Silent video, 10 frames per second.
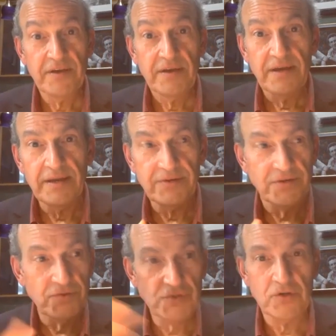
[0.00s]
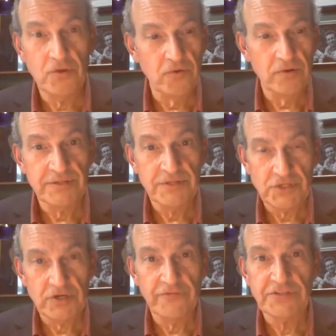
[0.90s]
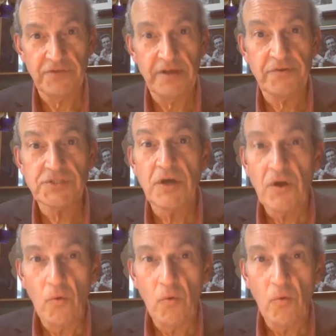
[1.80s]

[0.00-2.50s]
and to do so in the service of others,